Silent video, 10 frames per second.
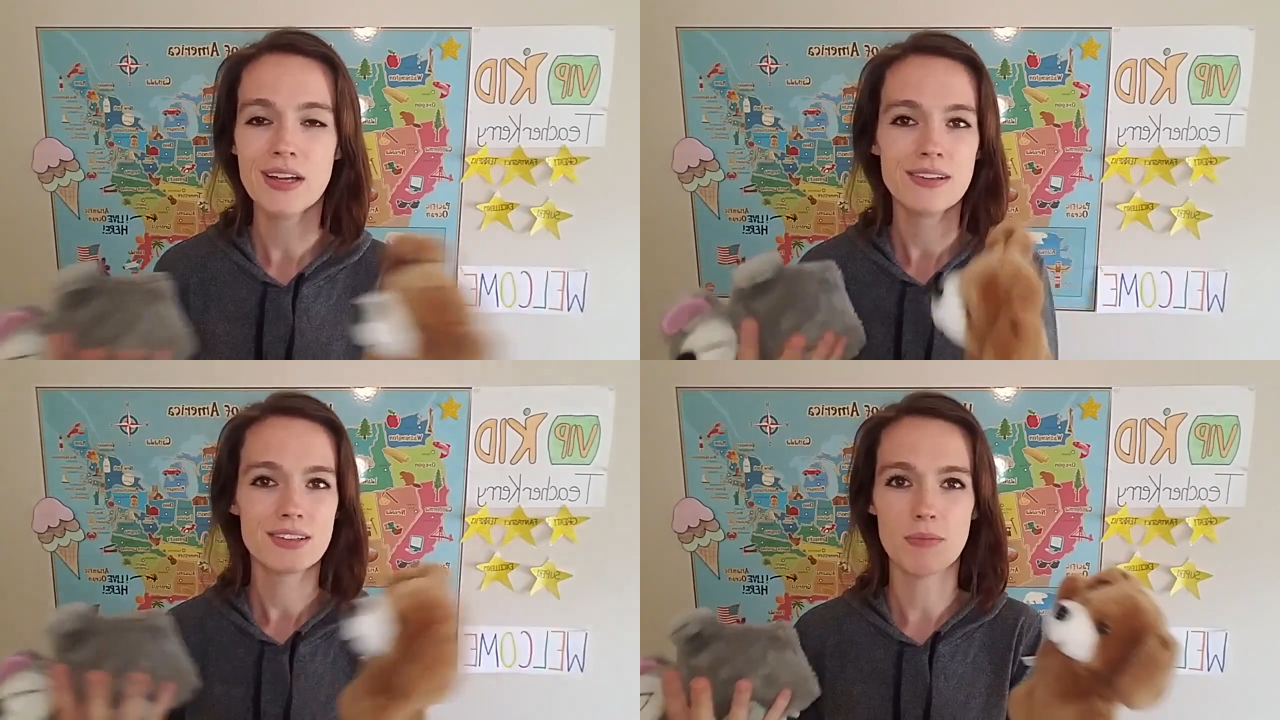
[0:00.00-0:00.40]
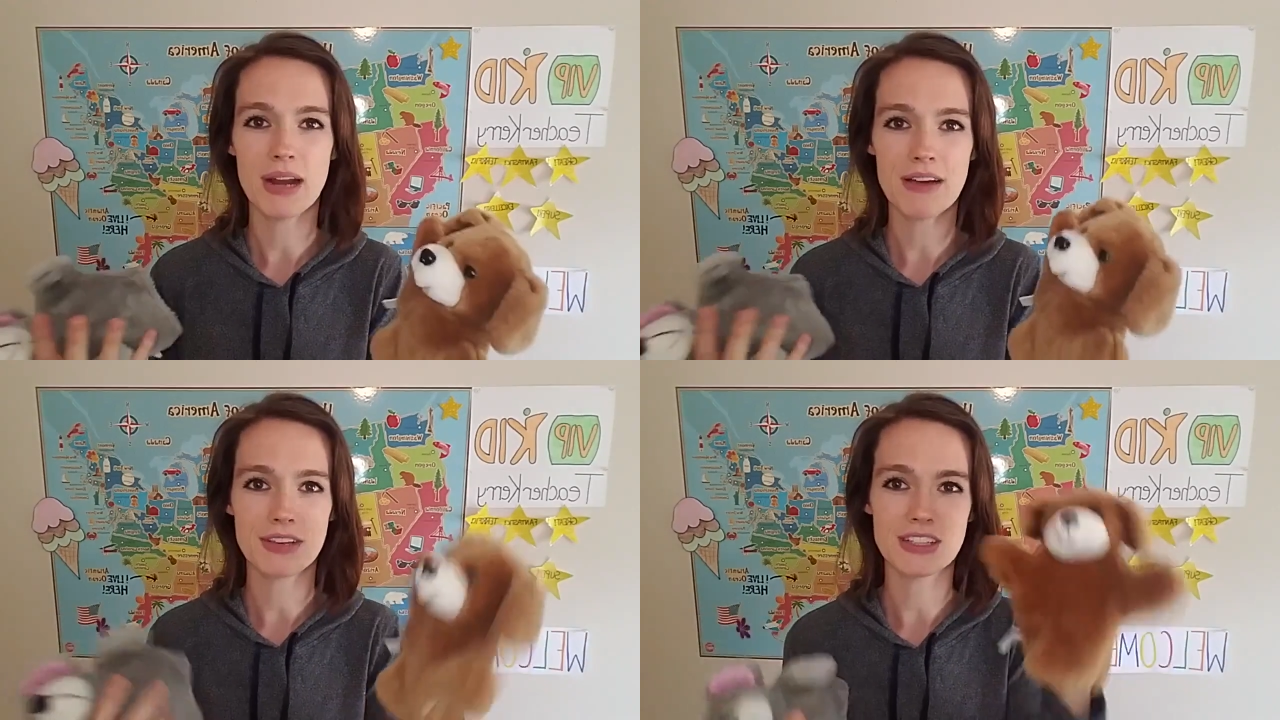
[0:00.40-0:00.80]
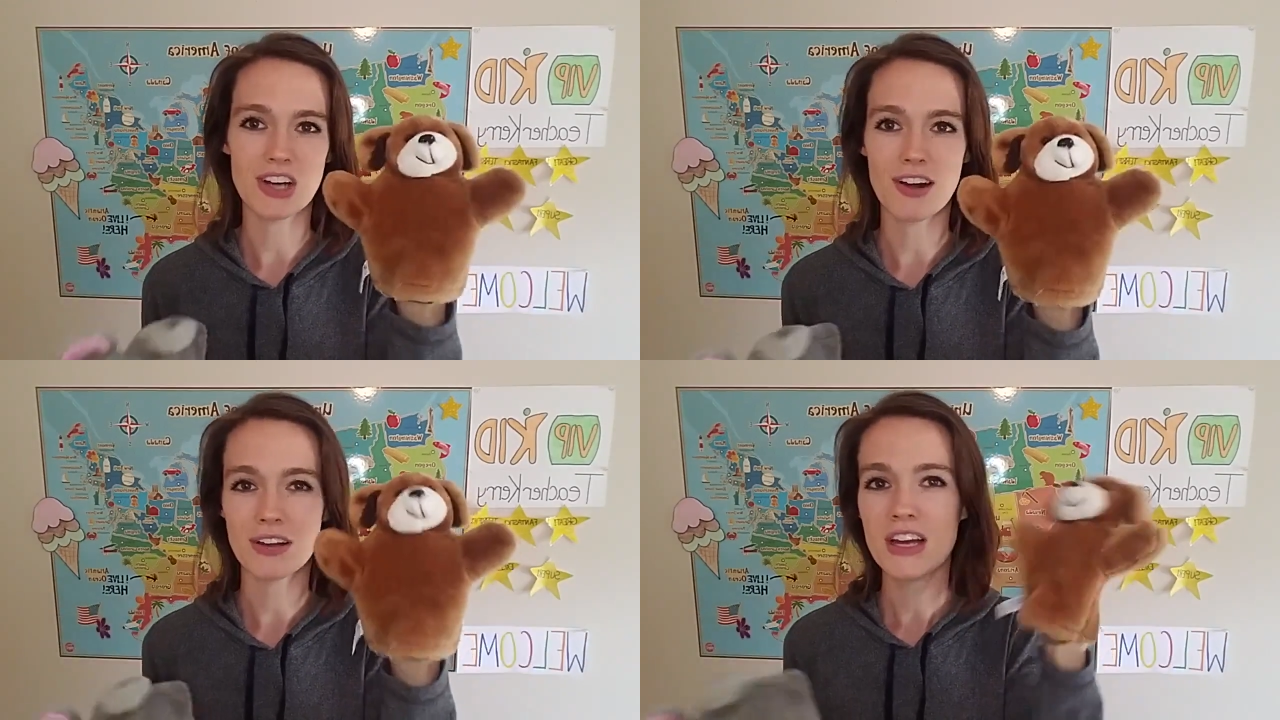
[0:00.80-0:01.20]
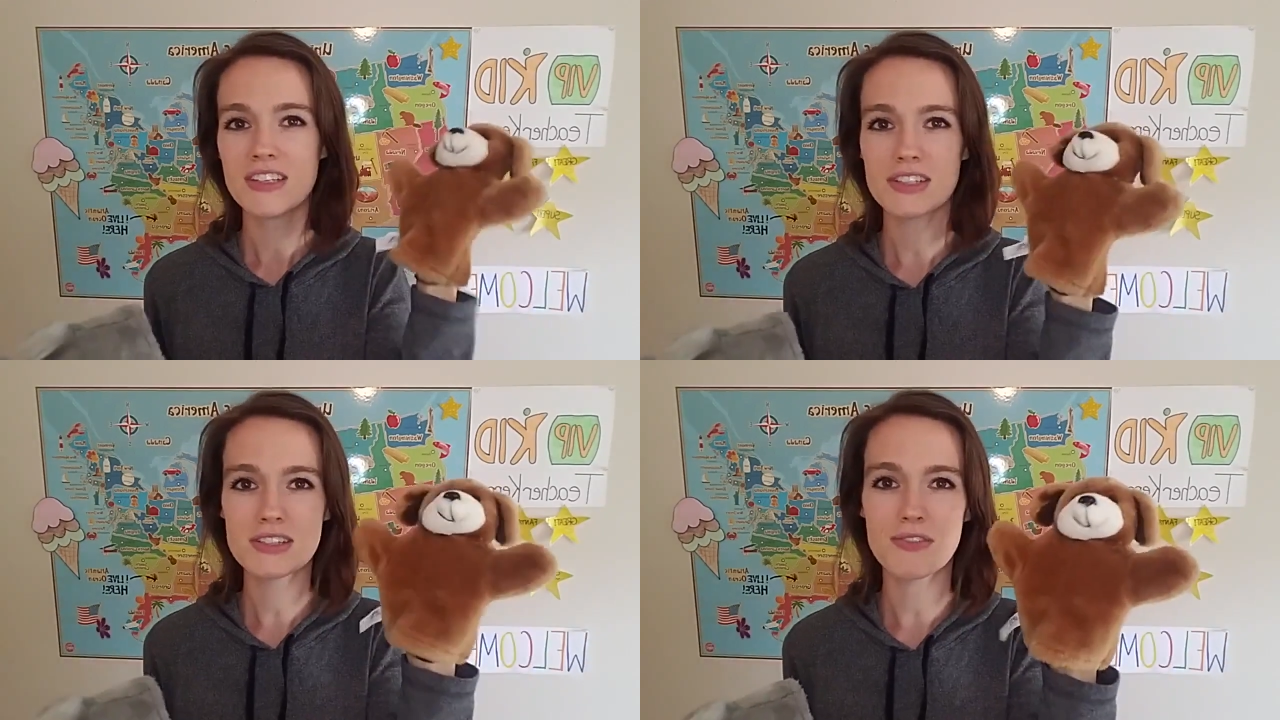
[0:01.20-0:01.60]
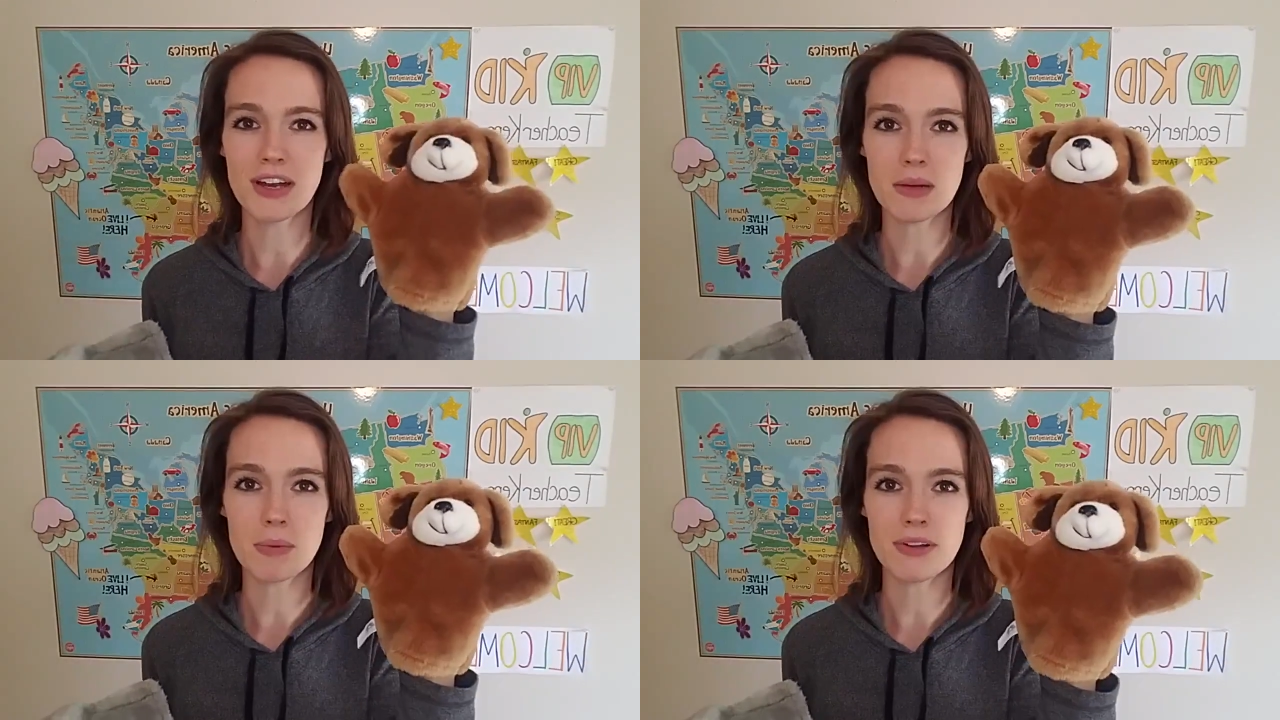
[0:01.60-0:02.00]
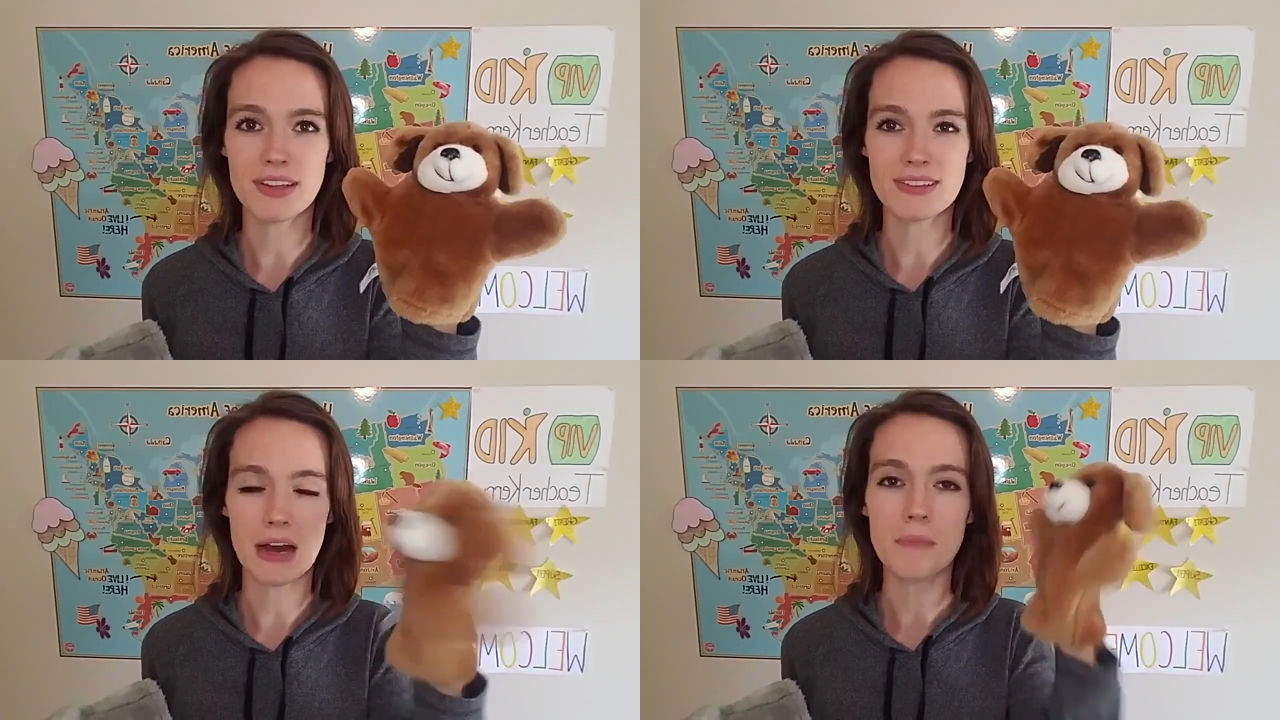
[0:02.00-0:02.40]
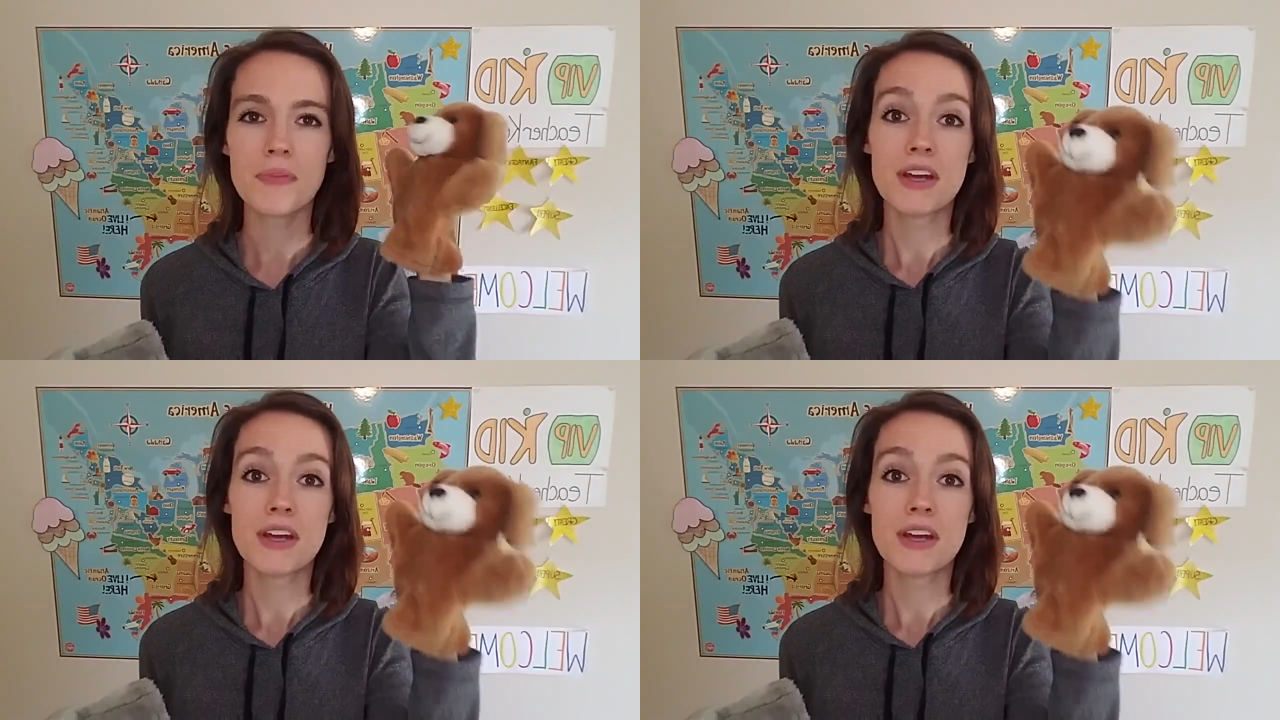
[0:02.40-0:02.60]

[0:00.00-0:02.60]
someone having a dog. So it's fun to pull this out.